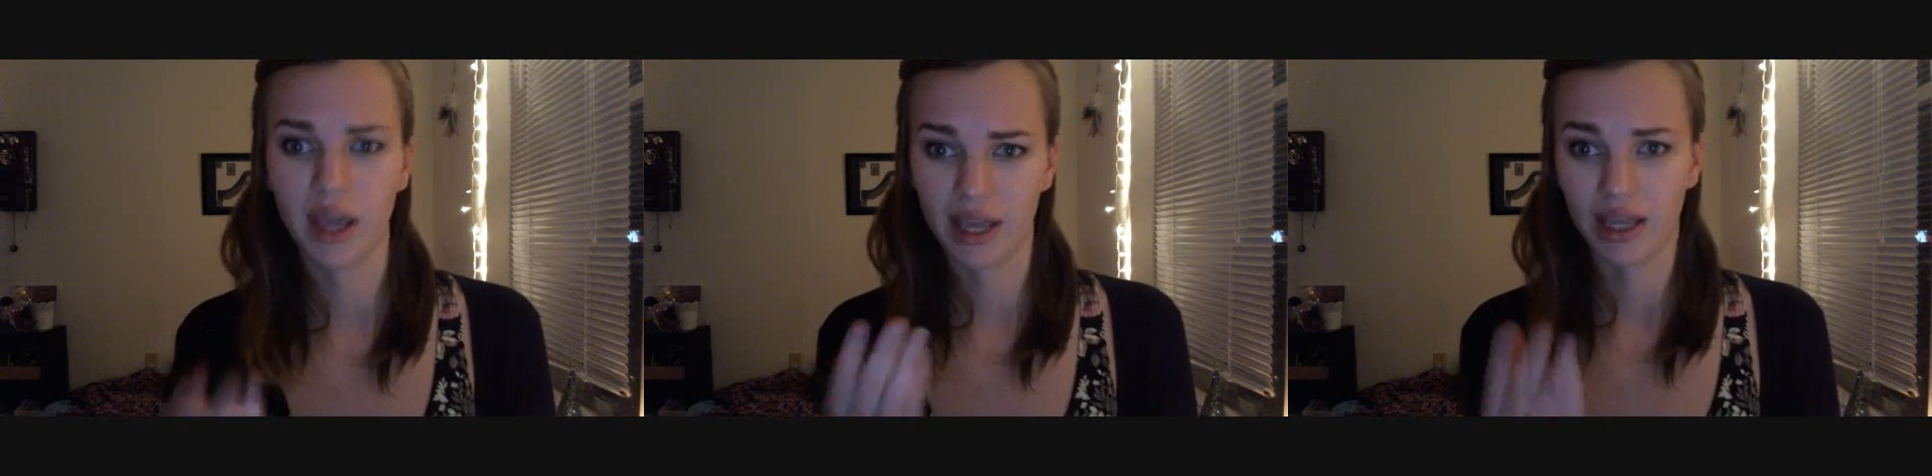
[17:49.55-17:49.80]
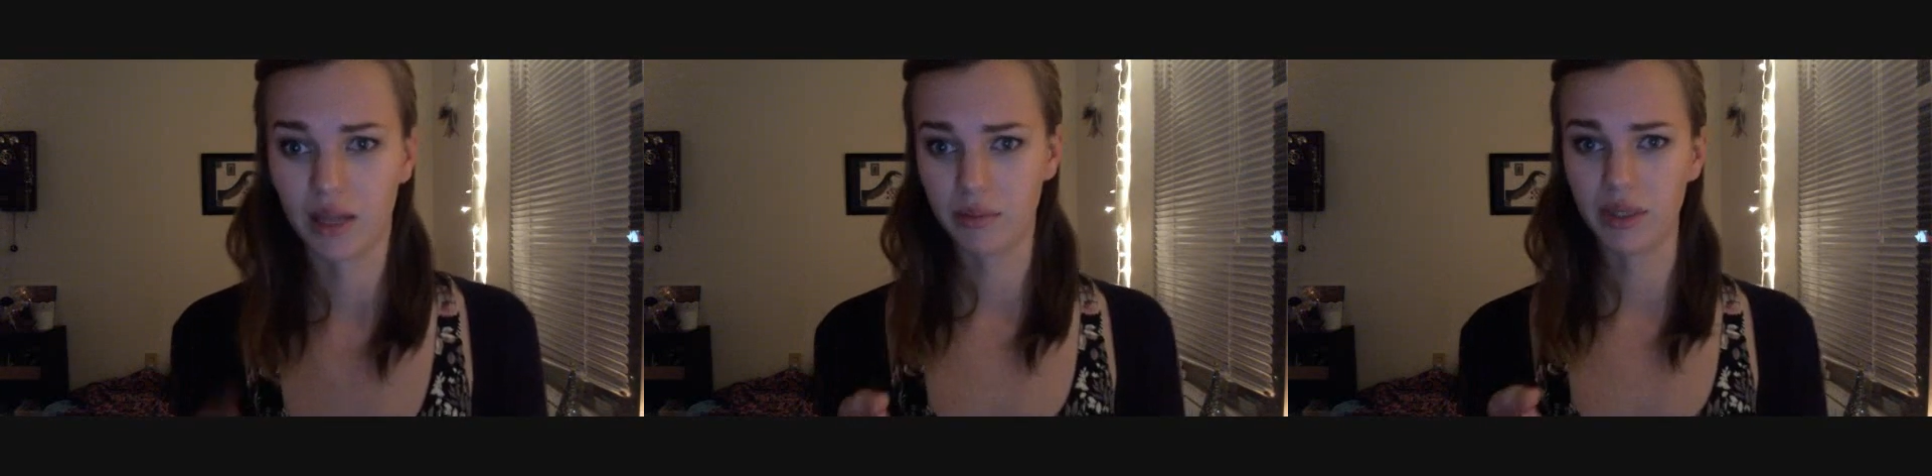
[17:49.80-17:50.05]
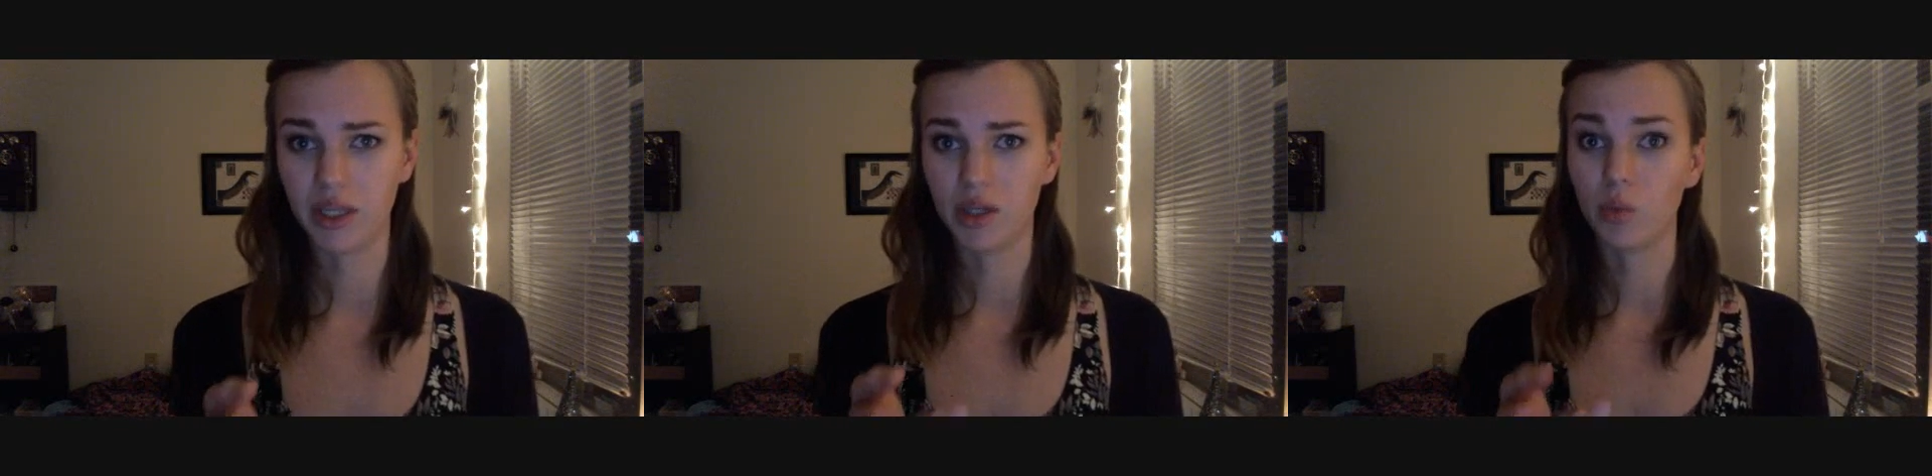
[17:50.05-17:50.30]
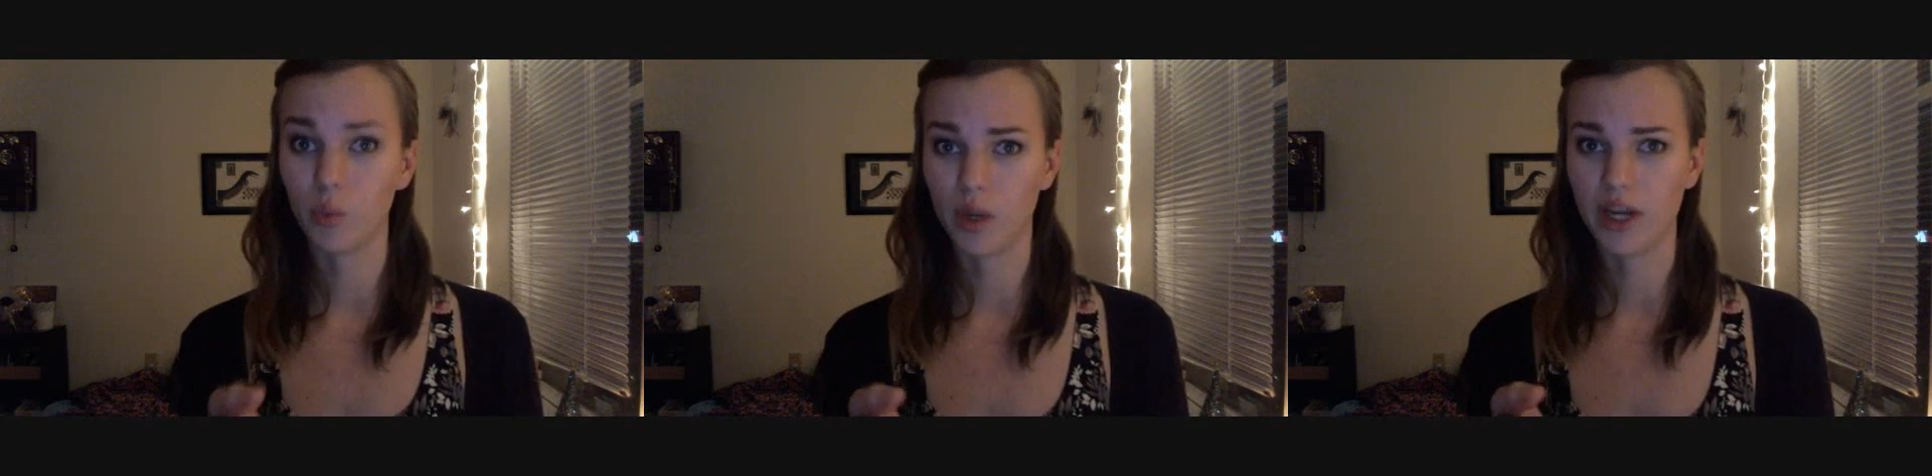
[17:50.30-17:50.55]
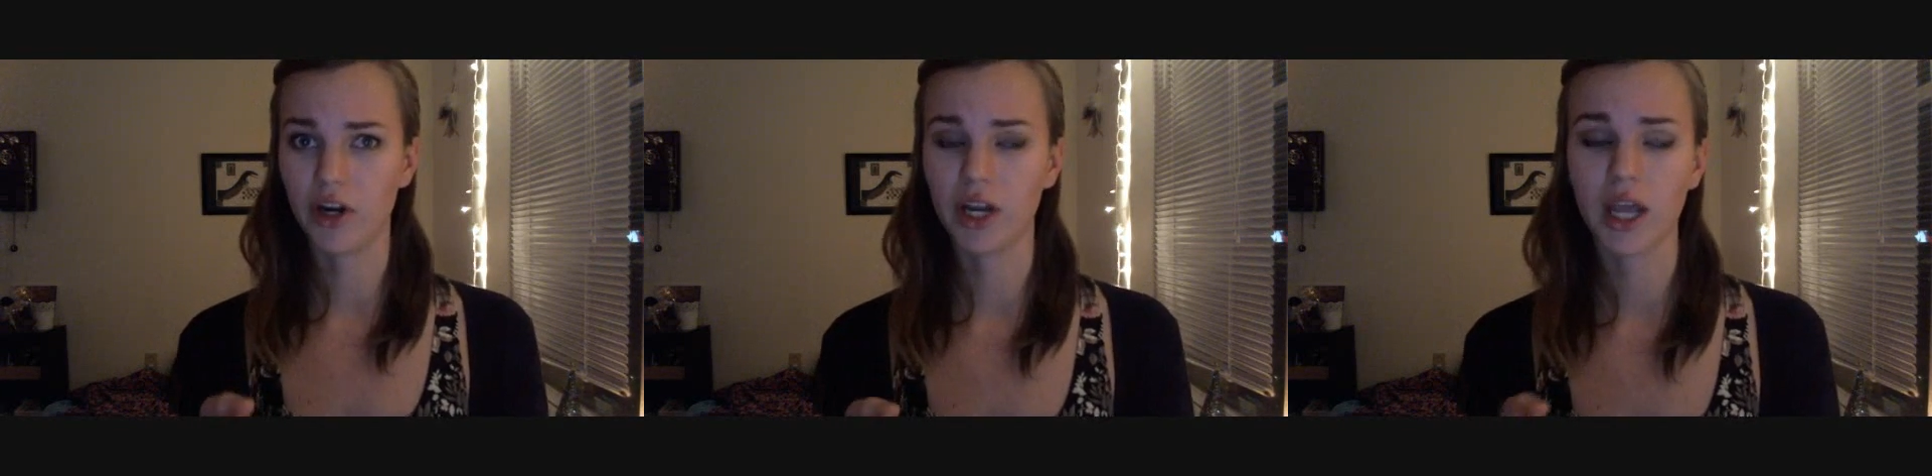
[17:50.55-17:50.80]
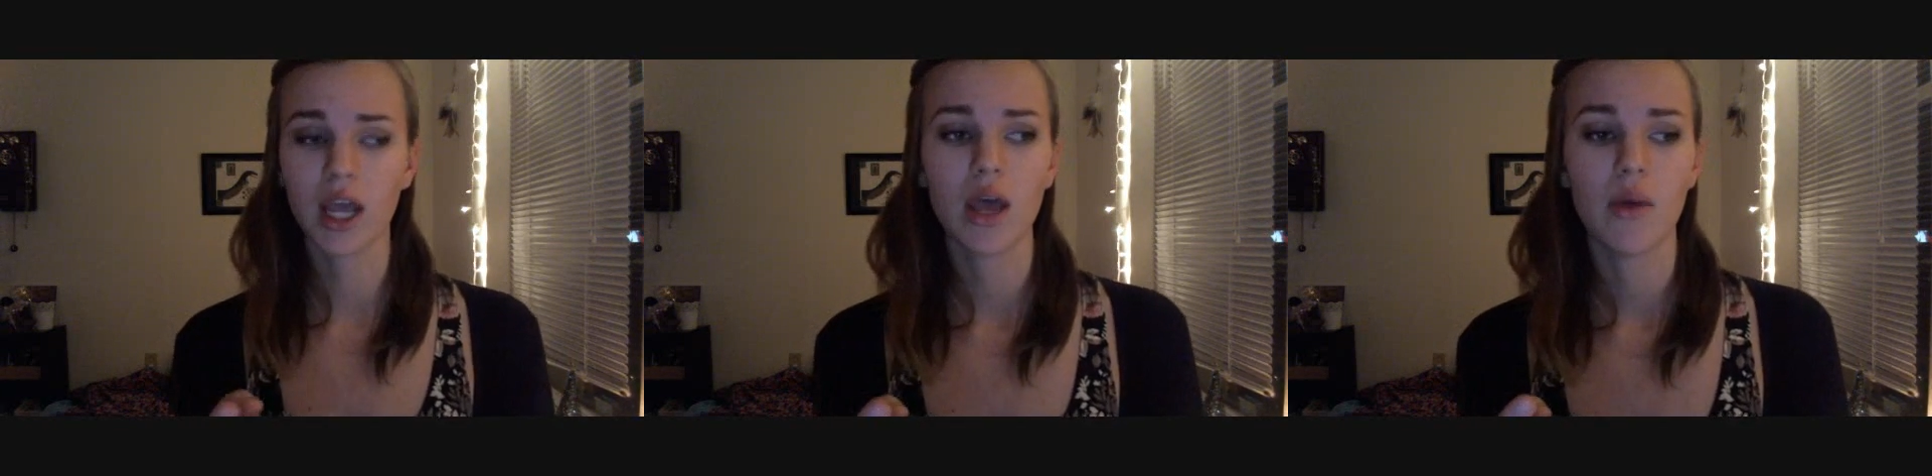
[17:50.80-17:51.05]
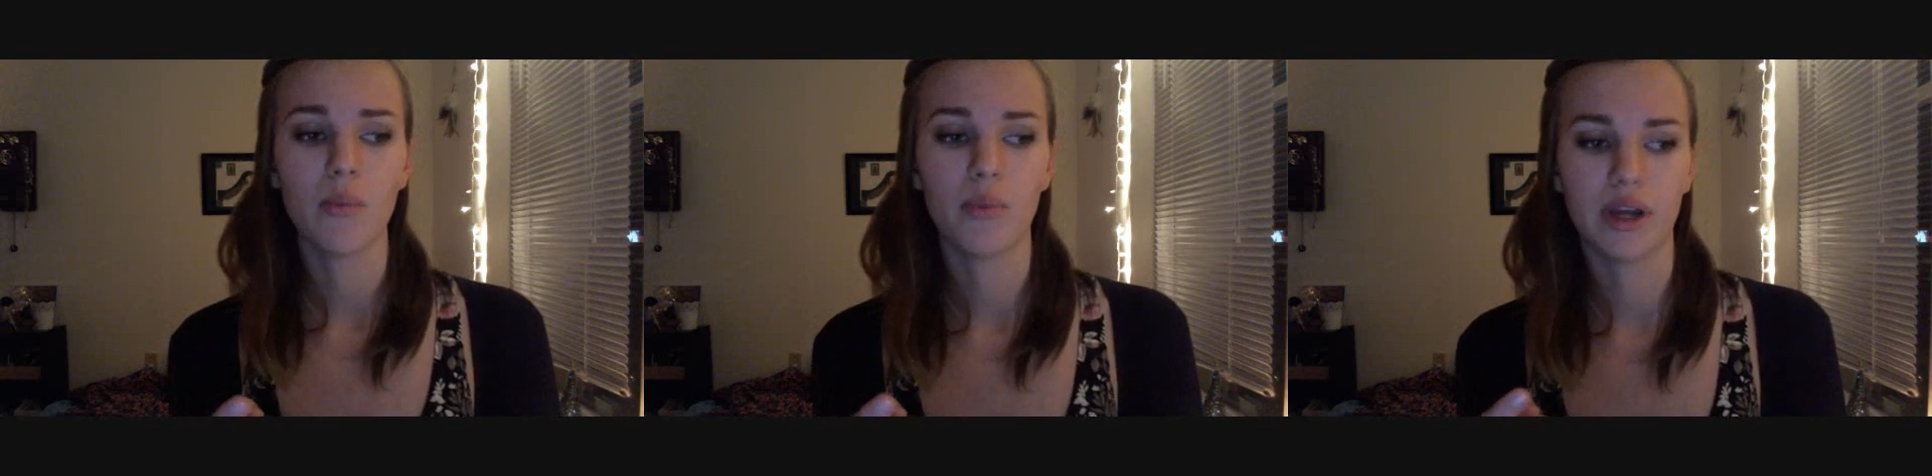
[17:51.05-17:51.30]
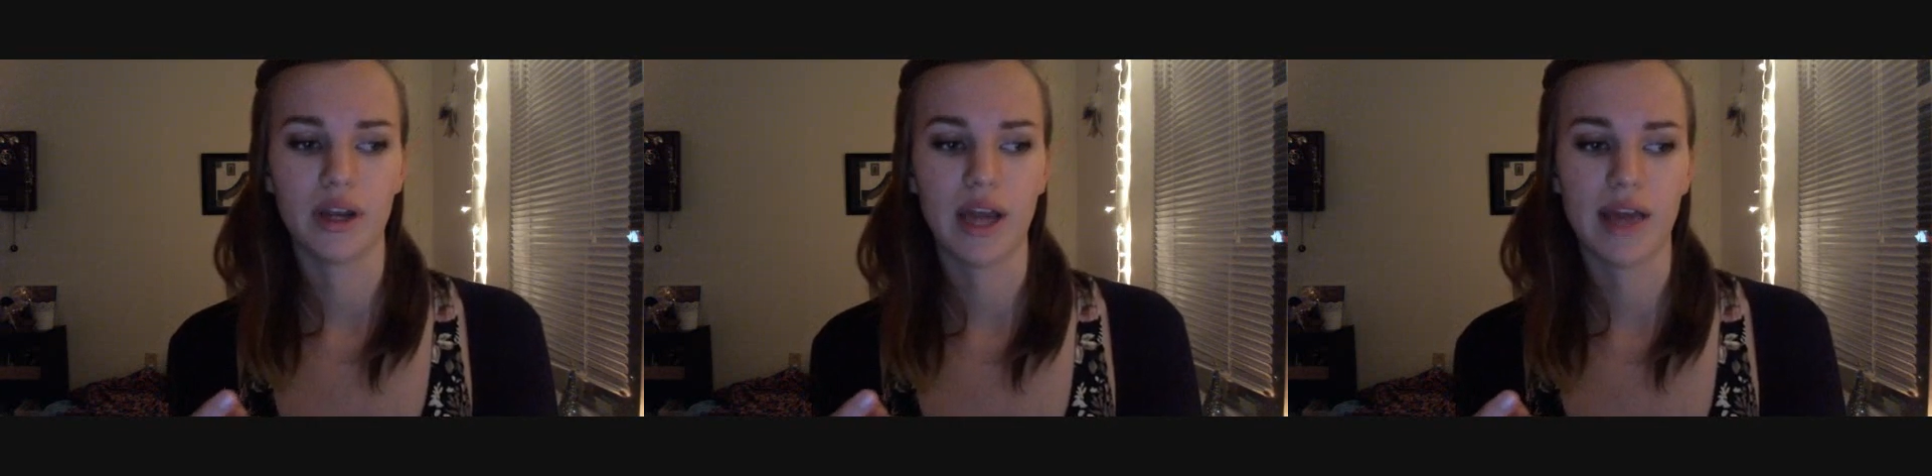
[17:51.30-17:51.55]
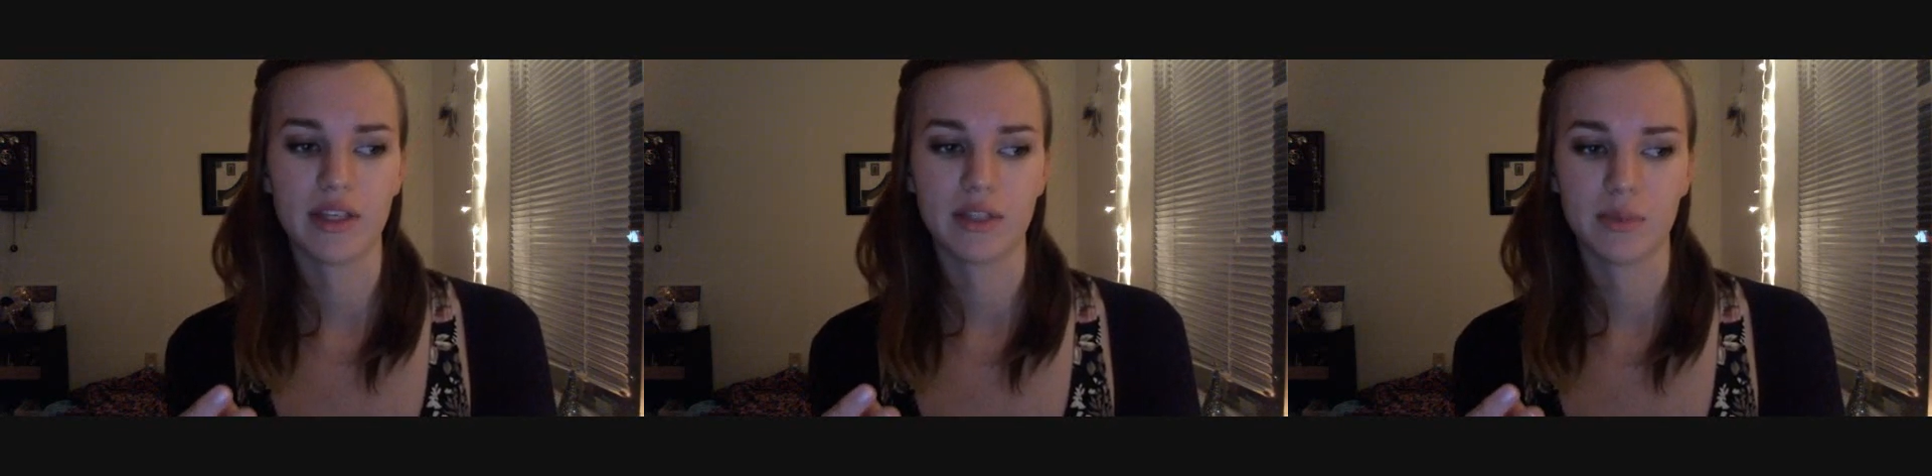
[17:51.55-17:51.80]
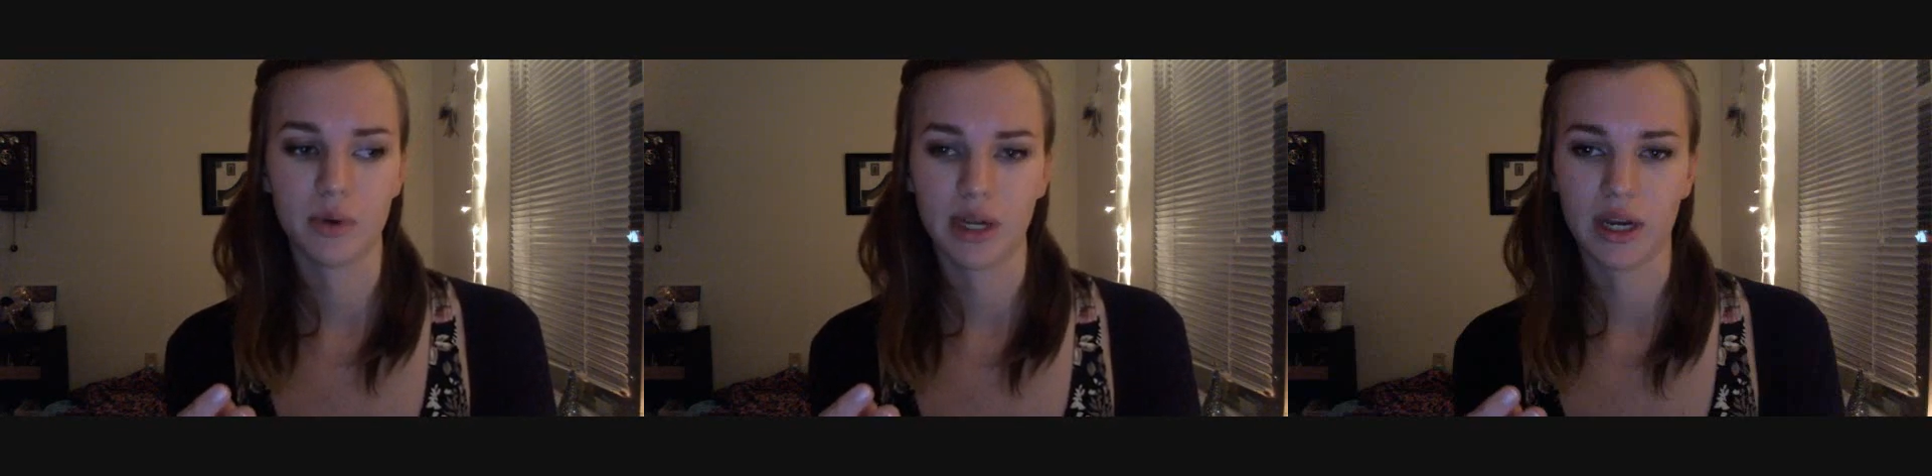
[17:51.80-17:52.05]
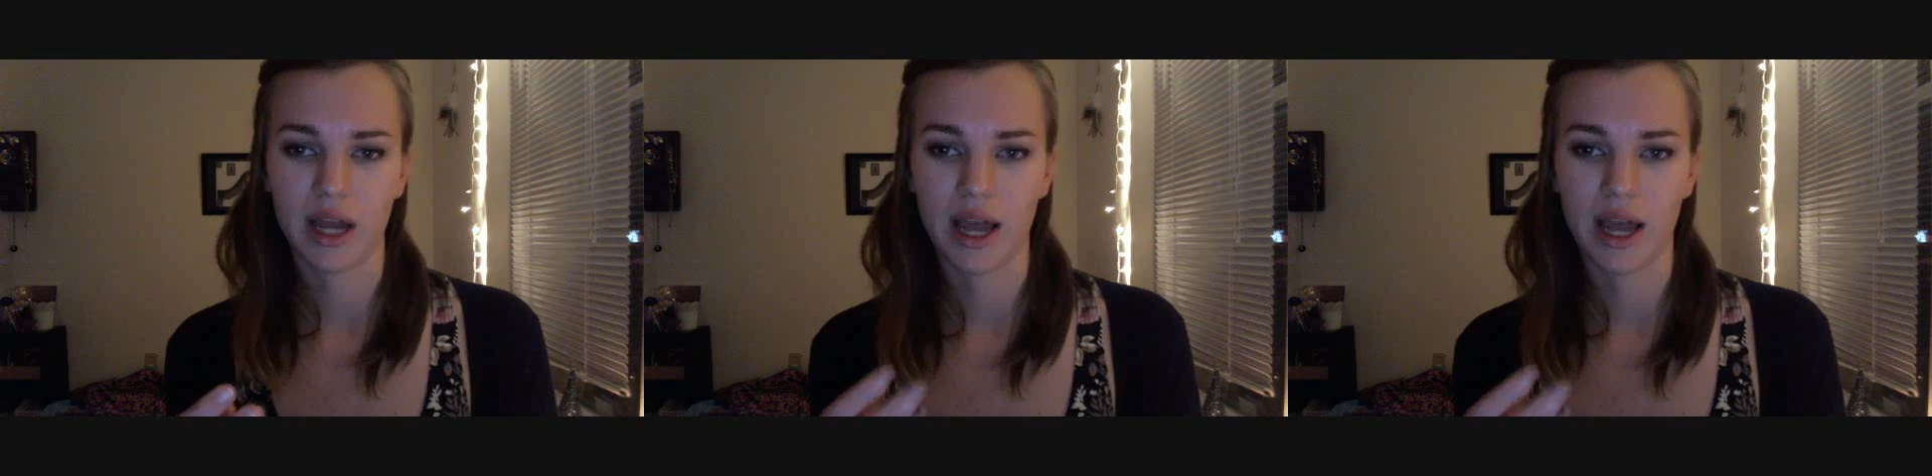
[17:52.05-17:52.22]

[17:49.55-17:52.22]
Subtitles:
It can be weird. But at this point,